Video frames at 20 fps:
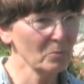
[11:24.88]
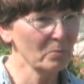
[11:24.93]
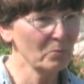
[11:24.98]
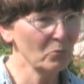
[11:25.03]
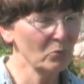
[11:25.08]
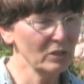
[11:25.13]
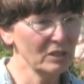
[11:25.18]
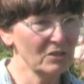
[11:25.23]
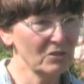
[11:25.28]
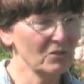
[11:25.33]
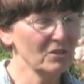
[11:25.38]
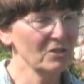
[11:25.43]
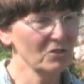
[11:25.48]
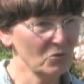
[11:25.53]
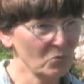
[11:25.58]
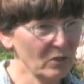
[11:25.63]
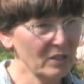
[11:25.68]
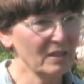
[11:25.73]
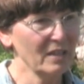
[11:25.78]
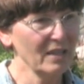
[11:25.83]
which is
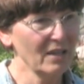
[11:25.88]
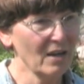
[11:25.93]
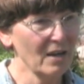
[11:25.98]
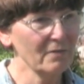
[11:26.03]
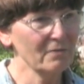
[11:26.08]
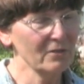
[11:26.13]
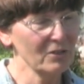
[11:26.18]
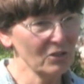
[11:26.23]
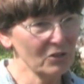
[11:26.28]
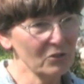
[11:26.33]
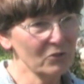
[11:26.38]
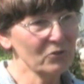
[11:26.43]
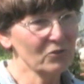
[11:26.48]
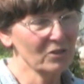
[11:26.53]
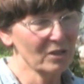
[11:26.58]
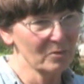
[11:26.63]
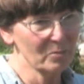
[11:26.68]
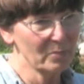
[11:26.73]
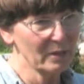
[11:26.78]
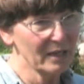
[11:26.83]
what they often use
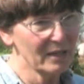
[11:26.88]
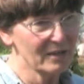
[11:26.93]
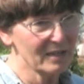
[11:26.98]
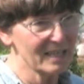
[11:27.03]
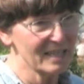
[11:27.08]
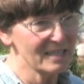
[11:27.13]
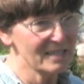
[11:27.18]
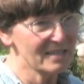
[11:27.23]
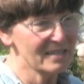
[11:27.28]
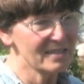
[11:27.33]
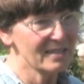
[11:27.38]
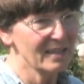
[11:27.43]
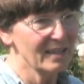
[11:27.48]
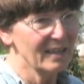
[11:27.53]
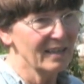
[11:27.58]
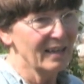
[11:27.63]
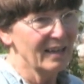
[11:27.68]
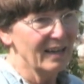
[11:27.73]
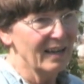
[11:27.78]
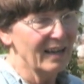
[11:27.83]
on berries.
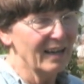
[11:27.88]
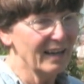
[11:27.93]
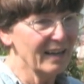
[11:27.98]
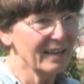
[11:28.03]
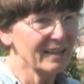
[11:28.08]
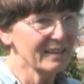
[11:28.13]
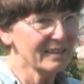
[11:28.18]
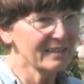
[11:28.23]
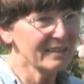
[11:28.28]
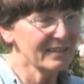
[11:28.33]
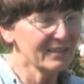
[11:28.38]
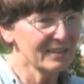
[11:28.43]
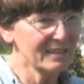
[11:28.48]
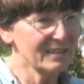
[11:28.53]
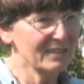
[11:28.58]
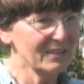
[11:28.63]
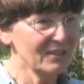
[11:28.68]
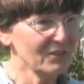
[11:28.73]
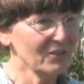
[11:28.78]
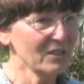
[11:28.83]
And
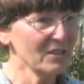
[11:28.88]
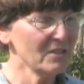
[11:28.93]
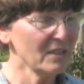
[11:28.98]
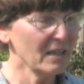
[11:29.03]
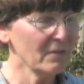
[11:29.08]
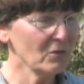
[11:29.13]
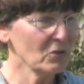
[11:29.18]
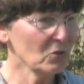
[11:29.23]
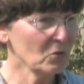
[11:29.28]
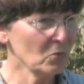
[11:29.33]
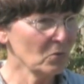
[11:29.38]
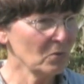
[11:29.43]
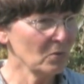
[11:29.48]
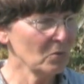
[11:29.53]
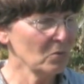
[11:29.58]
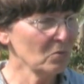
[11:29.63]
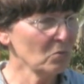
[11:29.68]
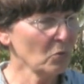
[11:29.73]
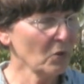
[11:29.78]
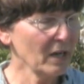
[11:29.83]
you always have your
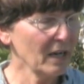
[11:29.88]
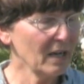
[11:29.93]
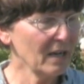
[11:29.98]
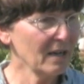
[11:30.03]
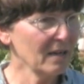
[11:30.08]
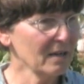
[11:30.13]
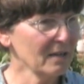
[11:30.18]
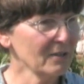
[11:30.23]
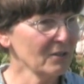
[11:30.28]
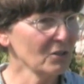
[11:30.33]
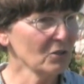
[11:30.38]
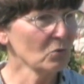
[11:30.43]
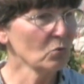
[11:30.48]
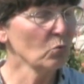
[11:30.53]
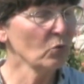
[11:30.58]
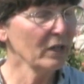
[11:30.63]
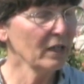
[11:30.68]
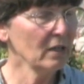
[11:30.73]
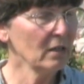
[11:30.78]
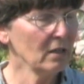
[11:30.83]

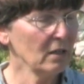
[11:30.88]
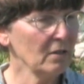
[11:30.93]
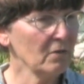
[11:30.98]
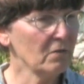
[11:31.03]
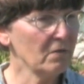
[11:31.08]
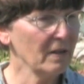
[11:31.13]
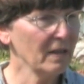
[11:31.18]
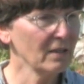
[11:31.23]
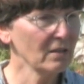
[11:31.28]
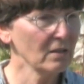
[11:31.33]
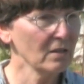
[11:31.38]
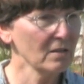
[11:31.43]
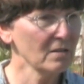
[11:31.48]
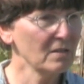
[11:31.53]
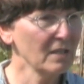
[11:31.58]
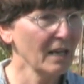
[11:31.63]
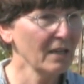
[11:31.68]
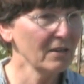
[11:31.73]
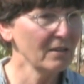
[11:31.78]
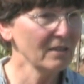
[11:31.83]
wind event on
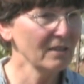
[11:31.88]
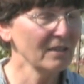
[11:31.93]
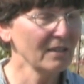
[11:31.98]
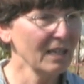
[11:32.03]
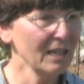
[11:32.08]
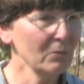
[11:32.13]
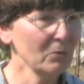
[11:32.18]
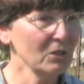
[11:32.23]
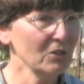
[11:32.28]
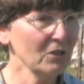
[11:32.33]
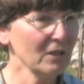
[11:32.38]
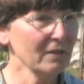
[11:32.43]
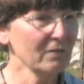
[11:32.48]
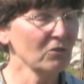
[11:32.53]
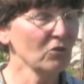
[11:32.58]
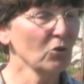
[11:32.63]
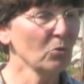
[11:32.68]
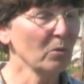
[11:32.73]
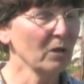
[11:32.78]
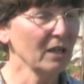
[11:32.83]
Saturday night when you have
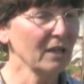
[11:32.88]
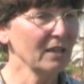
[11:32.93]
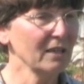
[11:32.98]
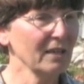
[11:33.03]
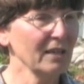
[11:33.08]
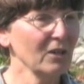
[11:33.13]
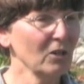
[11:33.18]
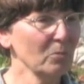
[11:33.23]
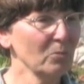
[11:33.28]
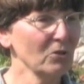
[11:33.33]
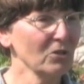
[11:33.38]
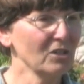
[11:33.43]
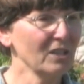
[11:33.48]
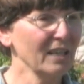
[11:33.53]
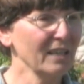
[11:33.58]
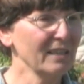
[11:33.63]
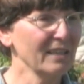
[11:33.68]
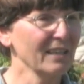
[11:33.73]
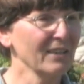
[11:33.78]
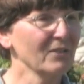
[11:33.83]
nobody to help you
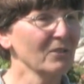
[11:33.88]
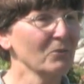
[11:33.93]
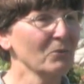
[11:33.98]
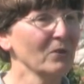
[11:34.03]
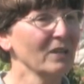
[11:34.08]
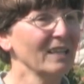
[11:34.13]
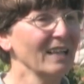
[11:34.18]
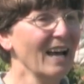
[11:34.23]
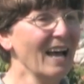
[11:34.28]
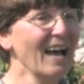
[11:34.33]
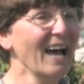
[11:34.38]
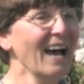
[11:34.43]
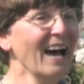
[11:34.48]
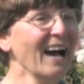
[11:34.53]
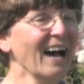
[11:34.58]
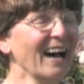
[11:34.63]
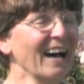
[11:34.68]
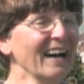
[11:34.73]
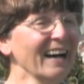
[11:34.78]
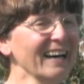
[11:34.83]
take down the wind,
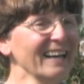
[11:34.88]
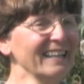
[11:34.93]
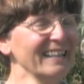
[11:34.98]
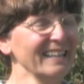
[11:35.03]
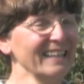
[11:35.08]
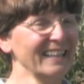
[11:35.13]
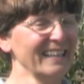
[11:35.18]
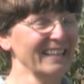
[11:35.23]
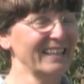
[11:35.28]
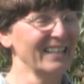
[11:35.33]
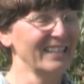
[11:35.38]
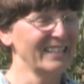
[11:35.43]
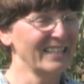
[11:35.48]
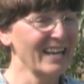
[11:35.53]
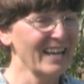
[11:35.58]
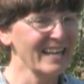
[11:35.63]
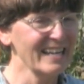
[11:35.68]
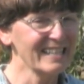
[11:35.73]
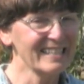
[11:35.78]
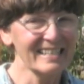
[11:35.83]

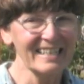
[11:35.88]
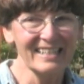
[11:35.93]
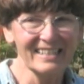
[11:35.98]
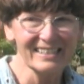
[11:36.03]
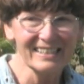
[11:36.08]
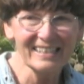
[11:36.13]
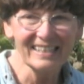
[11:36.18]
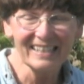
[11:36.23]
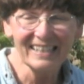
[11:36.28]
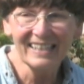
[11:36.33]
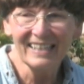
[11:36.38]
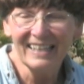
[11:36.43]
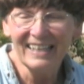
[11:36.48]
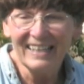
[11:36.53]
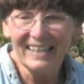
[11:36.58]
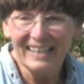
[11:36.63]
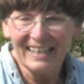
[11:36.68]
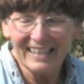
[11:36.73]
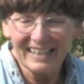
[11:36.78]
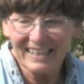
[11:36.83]
take down the
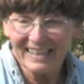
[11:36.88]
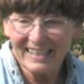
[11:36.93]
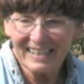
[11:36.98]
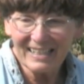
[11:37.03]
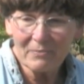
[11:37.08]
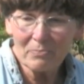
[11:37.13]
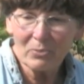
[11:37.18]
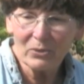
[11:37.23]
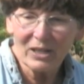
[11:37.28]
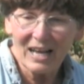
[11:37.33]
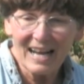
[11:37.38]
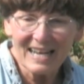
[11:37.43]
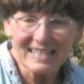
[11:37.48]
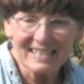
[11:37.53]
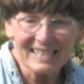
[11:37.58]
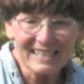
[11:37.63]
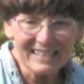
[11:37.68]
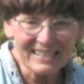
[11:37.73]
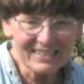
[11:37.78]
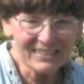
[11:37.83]

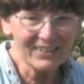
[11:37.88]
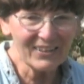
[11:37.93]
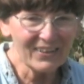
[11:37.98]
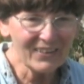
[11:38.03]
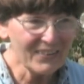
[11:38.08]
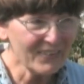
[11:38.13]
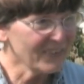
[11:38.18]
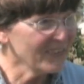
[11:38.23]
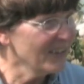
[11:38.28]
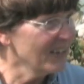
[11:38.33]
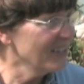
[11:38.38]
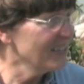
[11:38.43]
plastic. So